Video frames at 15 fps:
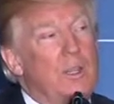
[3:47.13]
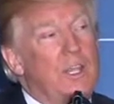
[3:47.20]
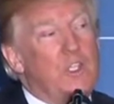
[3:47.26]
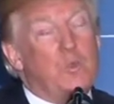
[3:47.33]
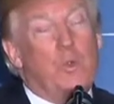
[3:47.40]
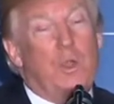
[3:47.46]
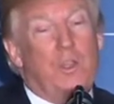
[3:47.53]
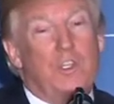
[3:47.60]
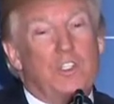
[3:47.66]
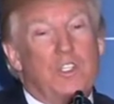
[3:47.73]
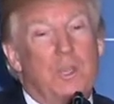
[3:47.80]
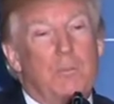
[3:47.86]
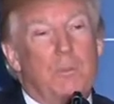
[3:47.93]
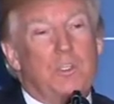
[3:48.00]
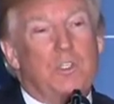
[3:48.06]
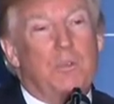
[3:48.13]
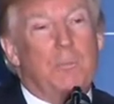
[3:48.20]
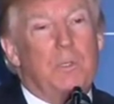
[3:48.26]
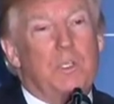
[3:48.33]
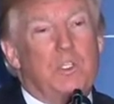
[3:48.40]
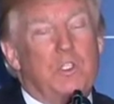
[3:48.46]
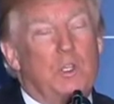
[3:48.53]
That's why these numbers have
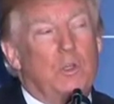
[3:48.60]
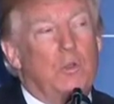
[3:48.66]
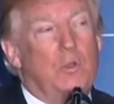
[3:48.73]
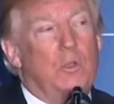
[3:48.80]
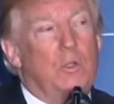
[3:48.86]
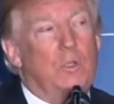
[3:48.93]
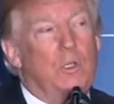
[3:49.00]
been so